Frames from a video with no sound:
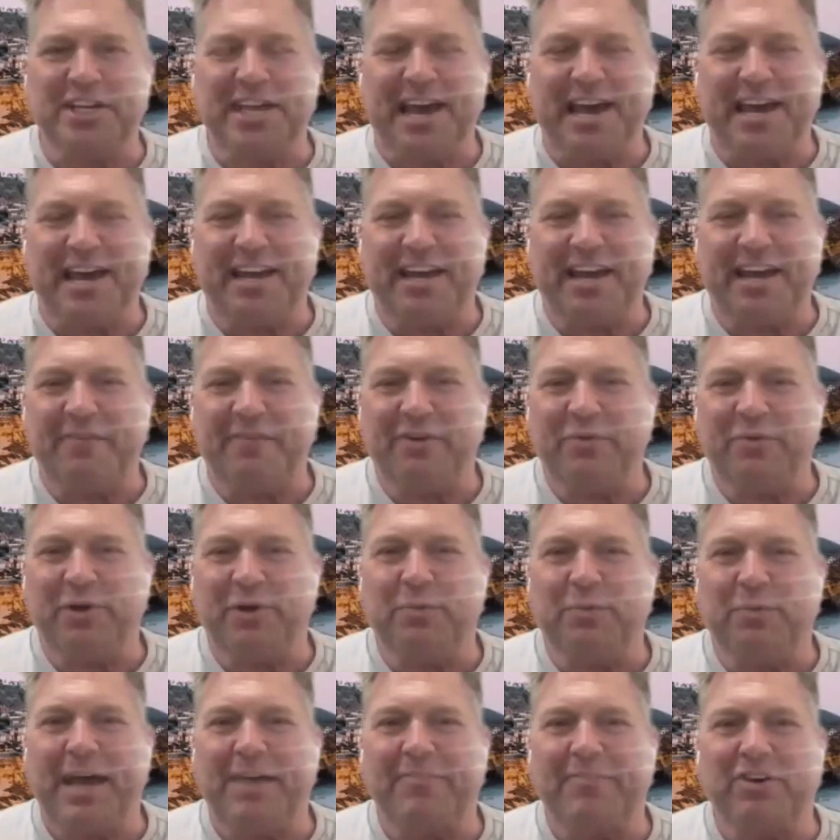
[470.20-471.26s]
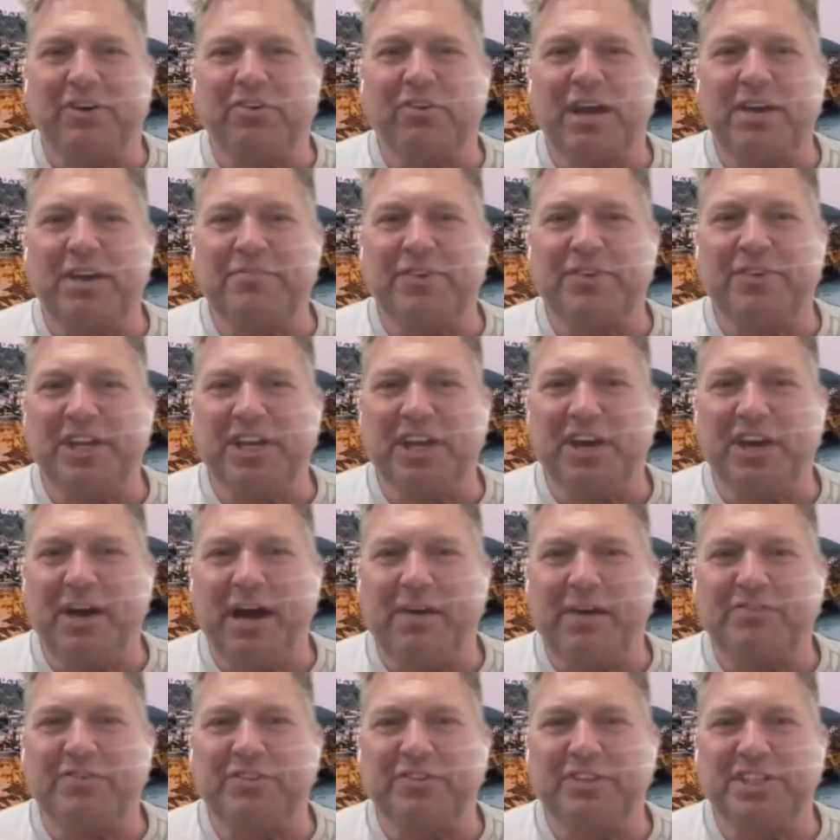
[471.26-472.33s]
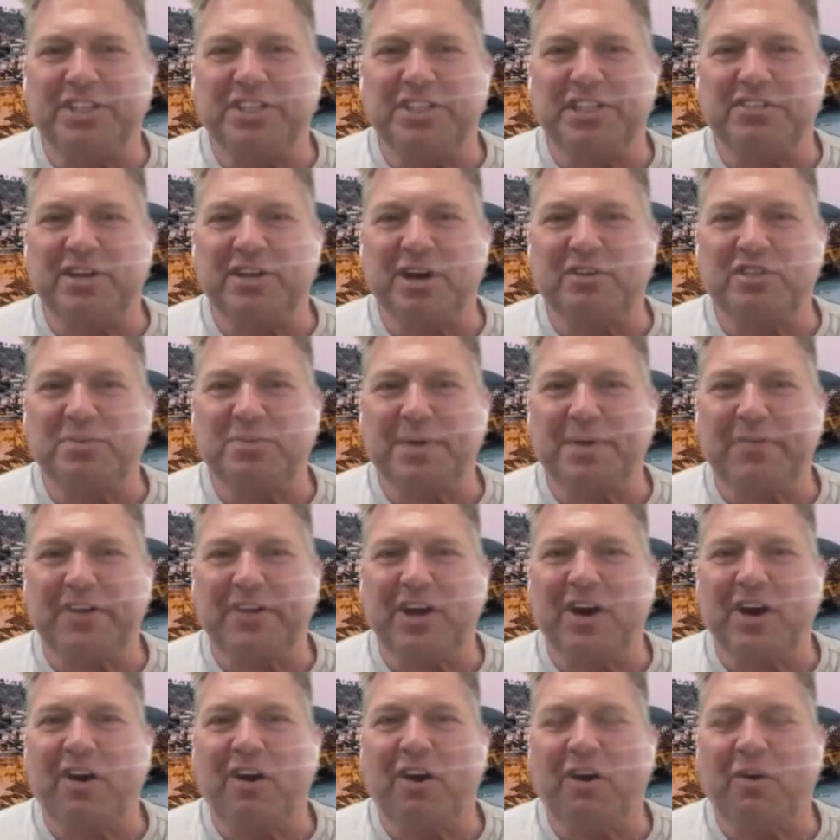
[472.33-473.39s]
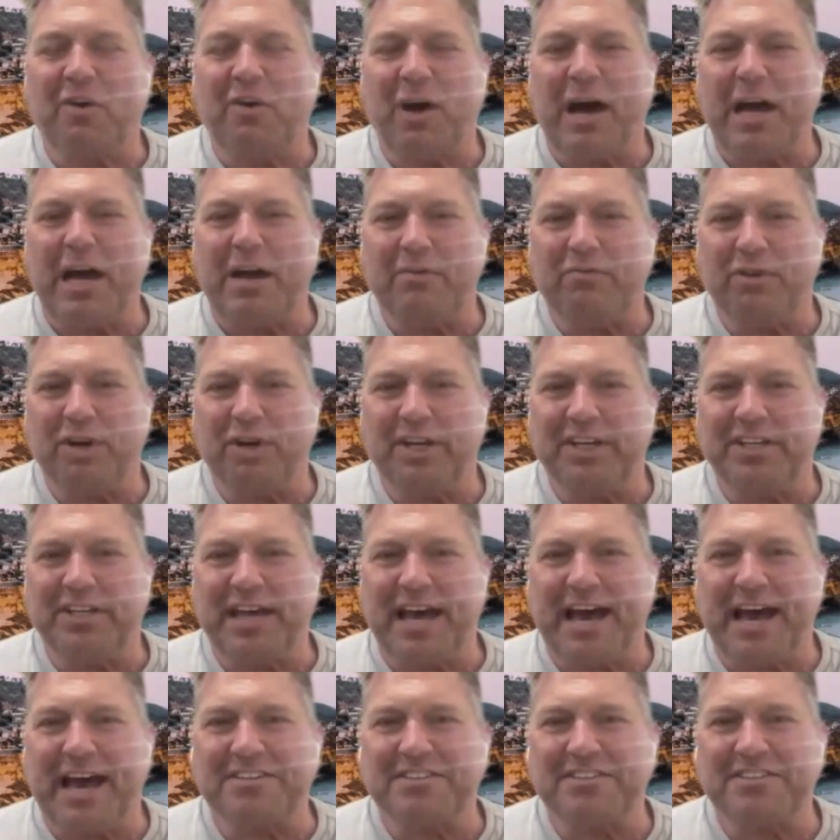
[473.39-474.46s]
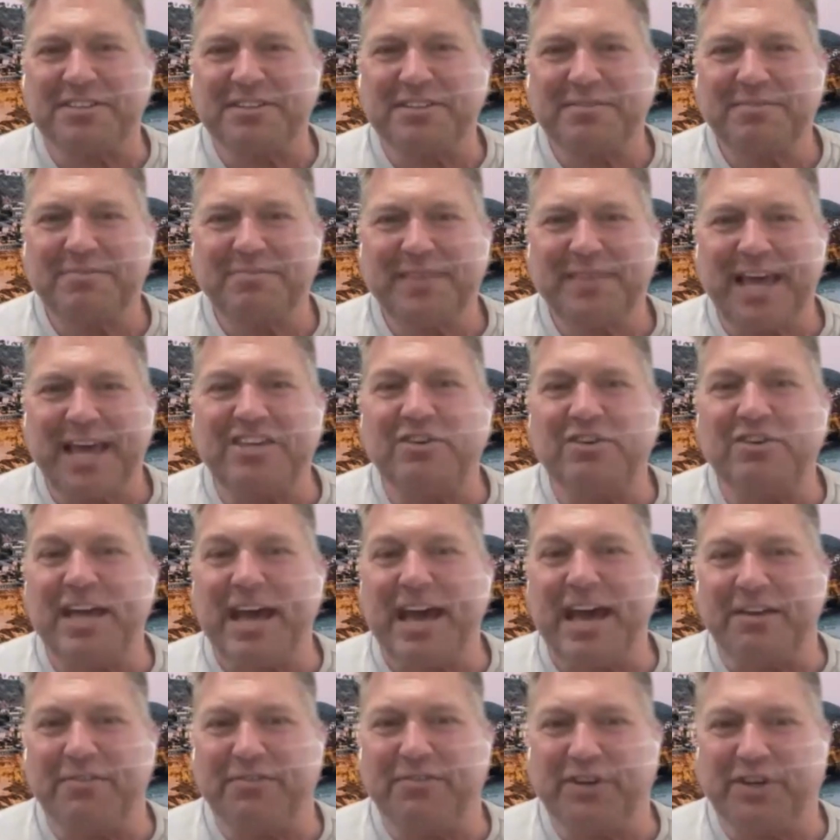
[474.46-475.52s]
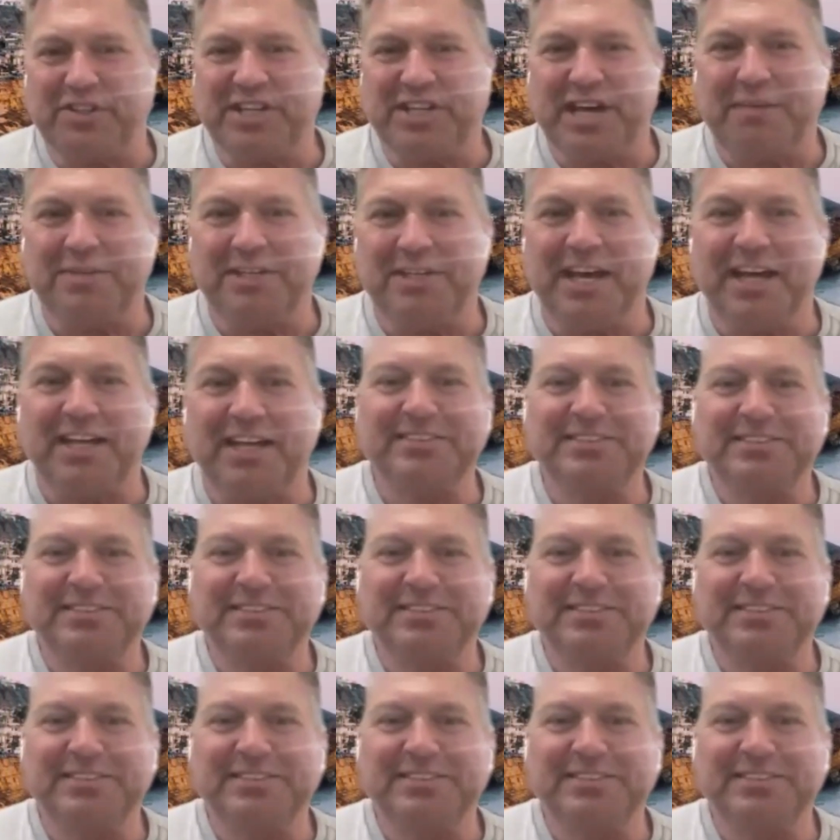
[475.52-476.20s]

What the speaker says: it, Gadi. Everyone, we have a great video after this that talks about the ROI of running DAST. Thank you, Gadi, for your time today.